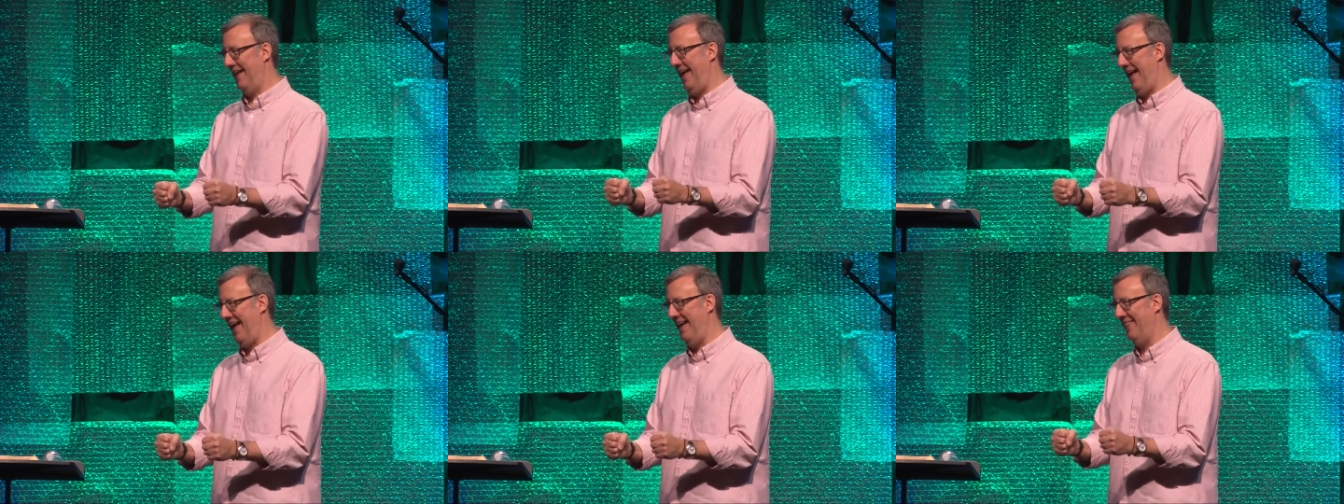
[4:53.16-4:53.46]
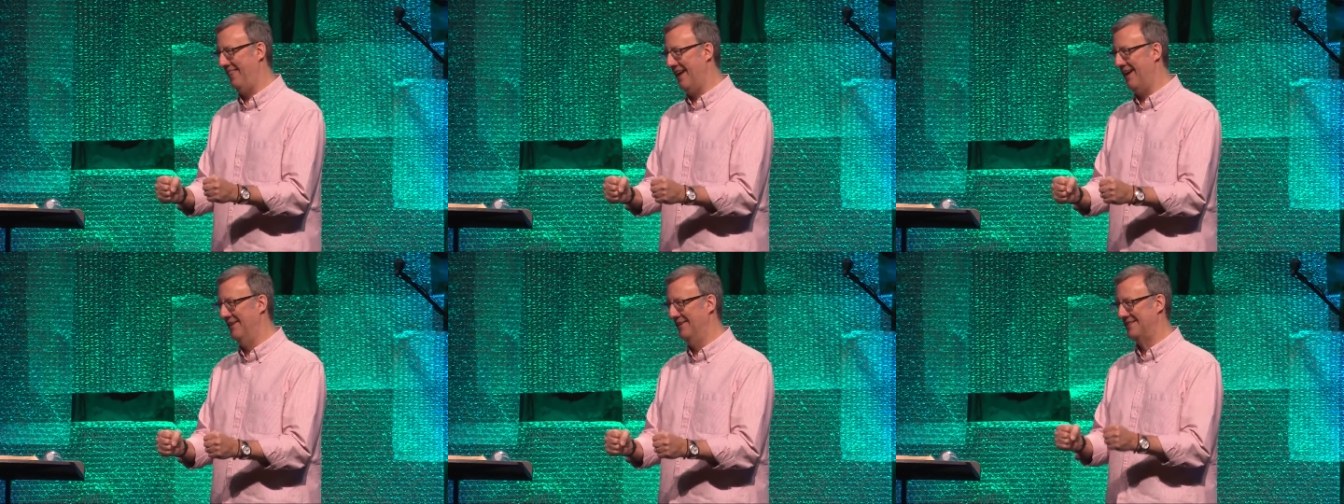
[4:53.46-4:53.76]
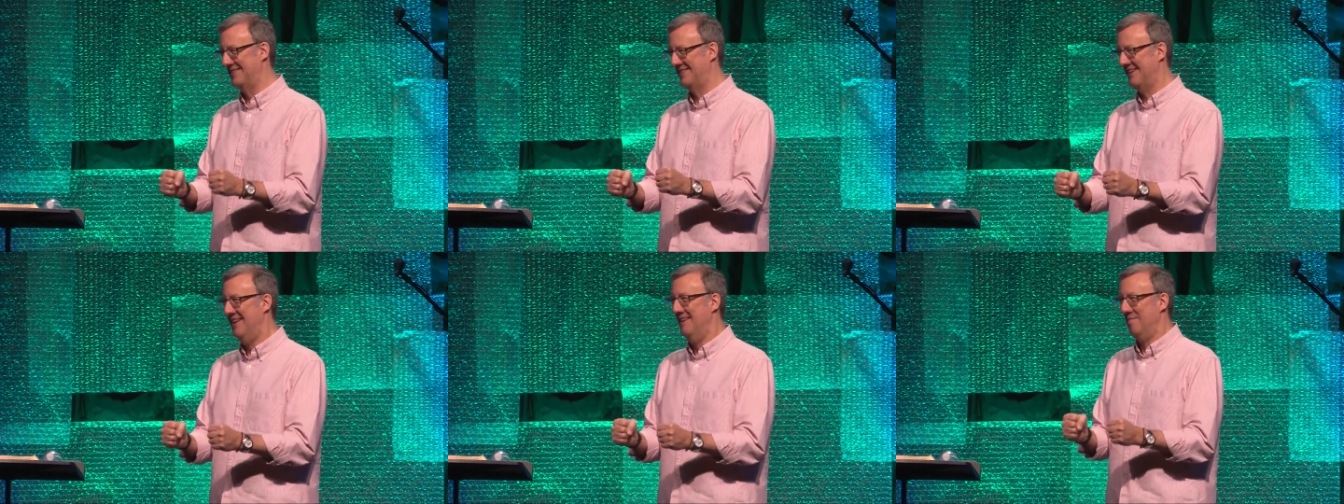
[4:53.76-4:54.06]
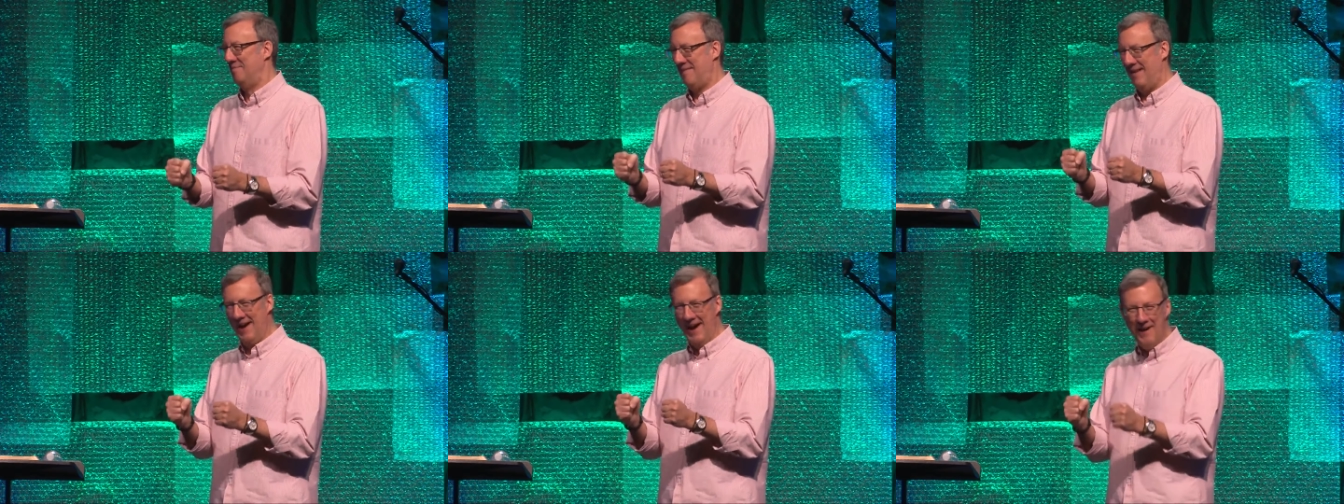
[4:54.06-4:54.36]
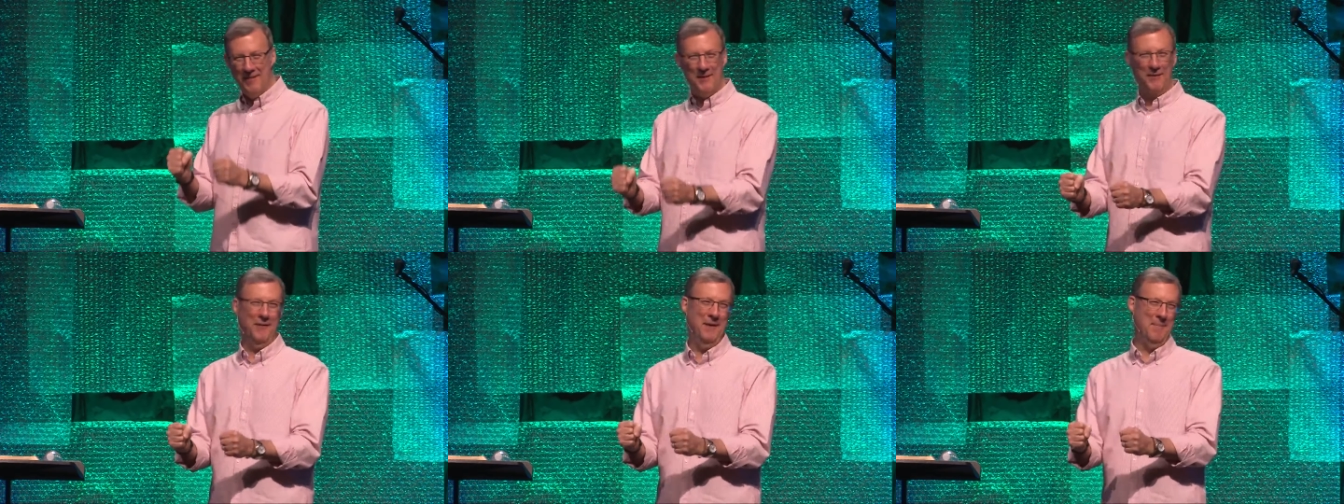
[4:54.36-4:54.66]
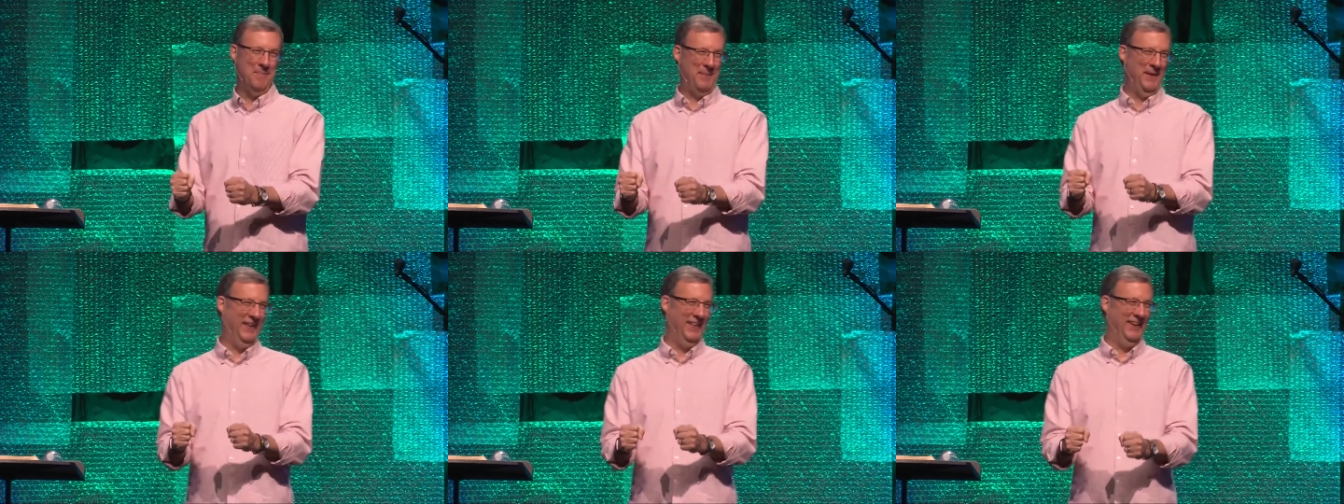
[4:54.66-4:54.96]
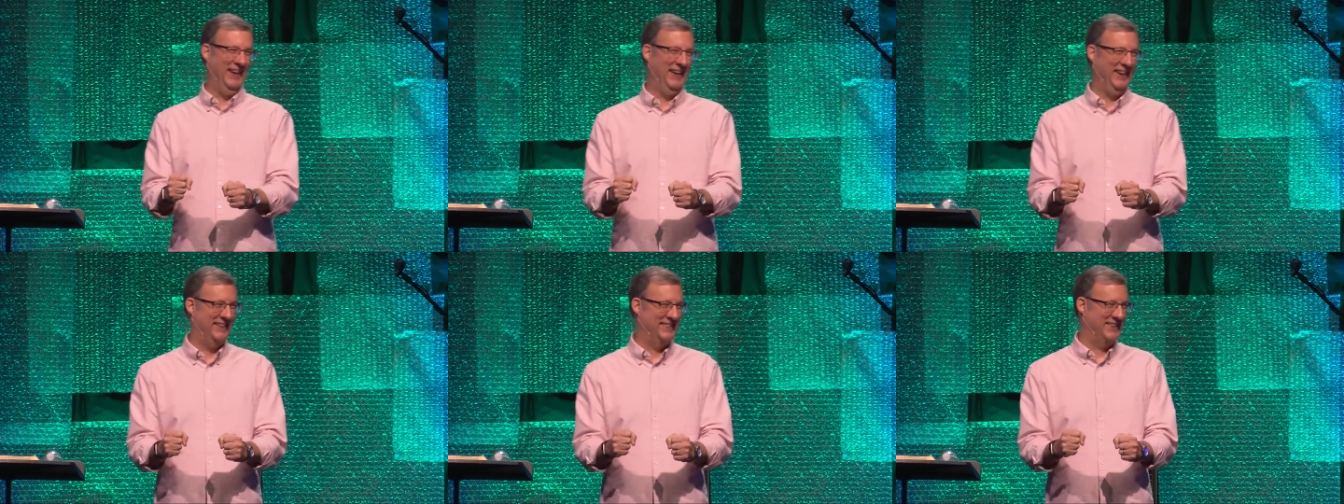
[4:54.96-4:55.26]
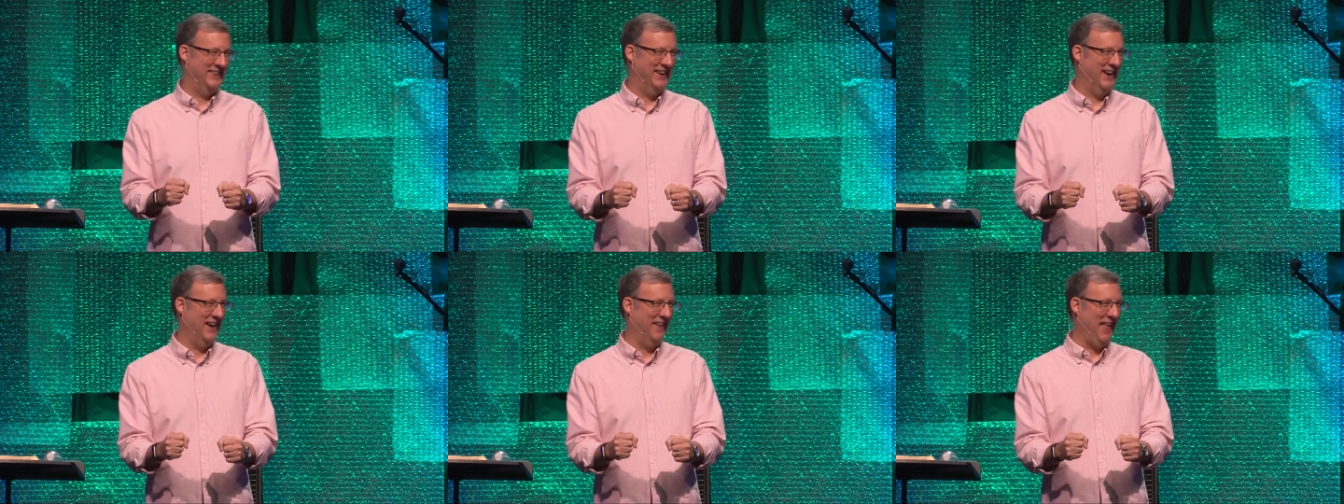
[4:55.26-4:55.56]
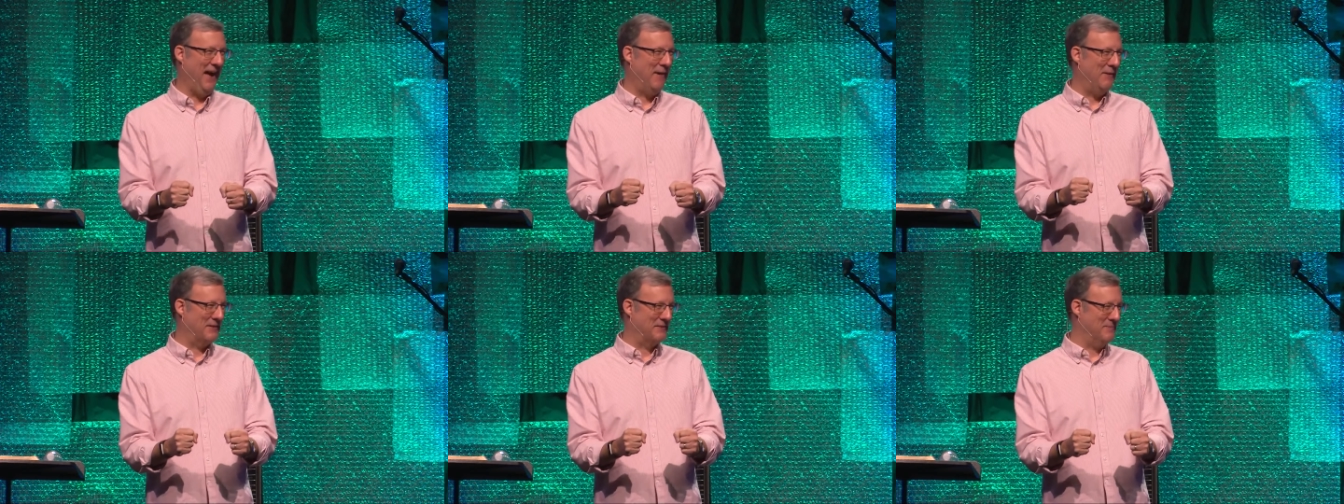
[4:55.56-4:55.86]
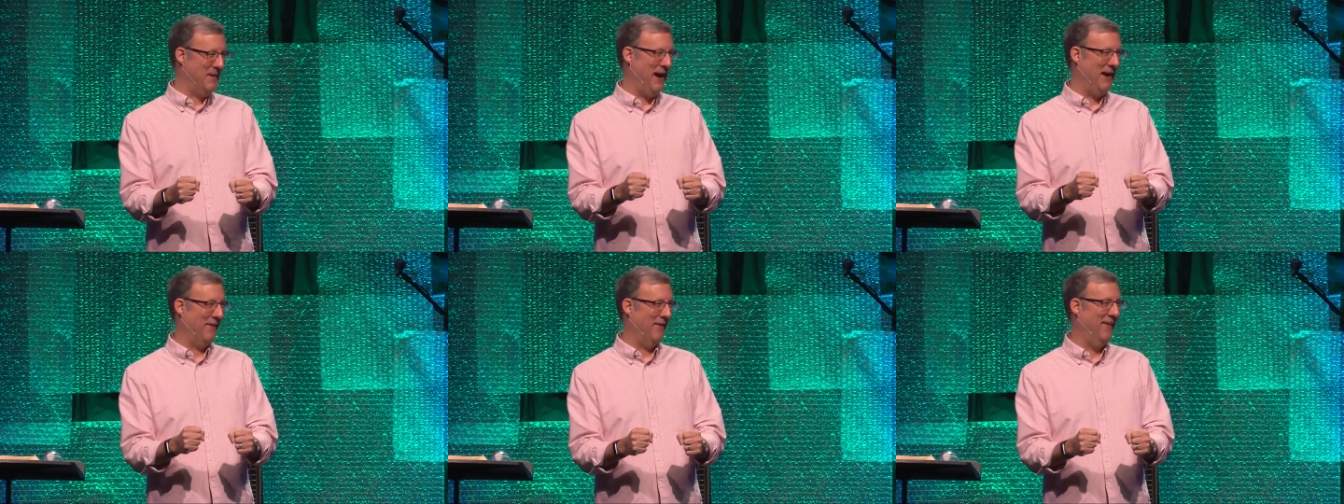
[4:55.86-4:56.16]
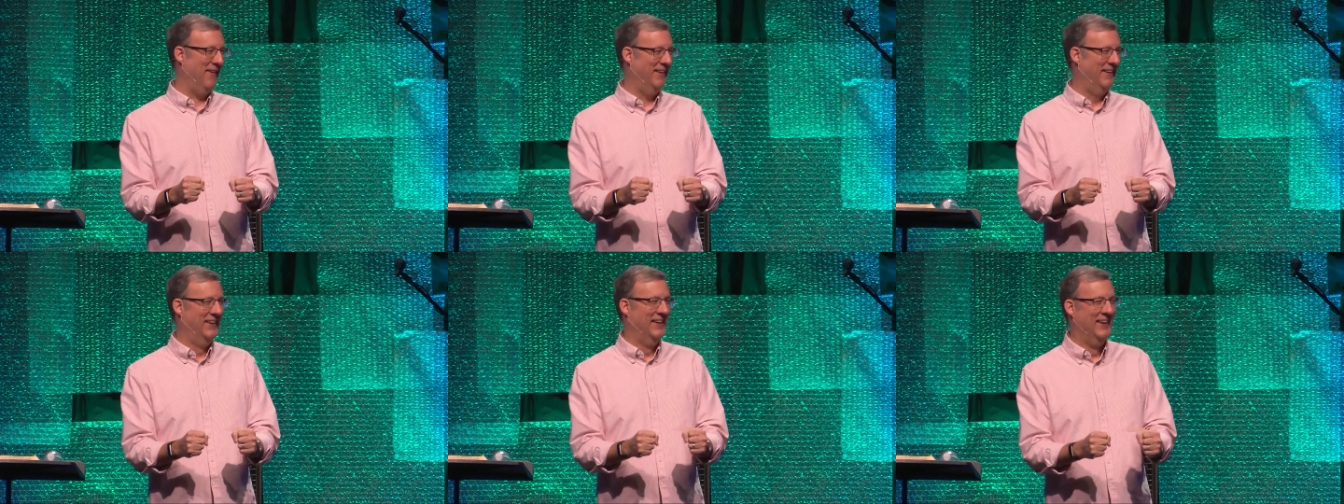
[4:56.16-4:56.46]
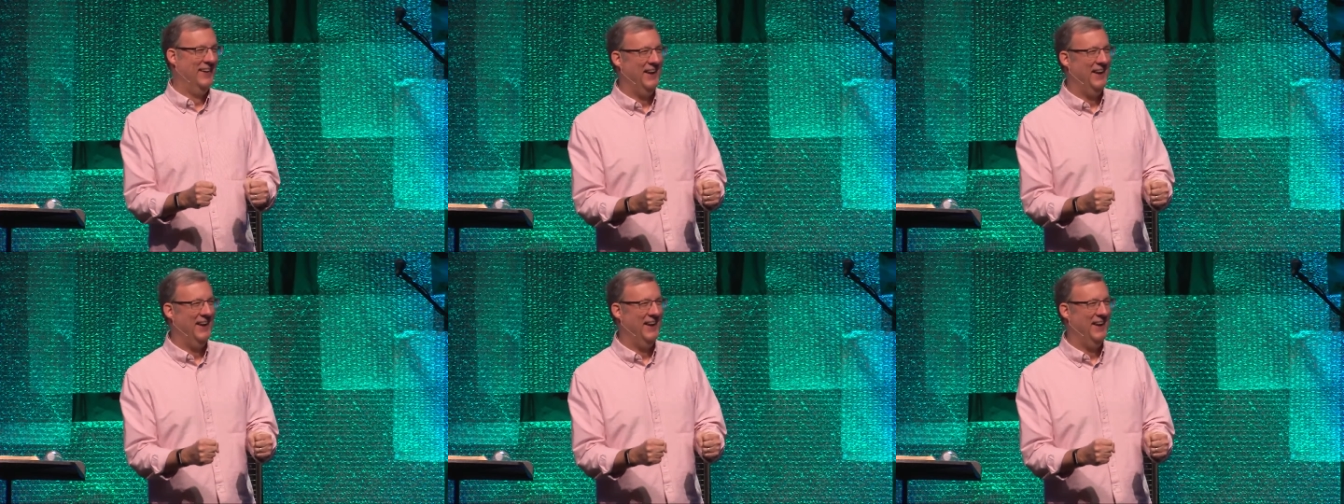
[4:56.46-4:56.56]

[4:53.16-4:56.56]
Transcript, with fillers: had those other abilities. You know, that was my role.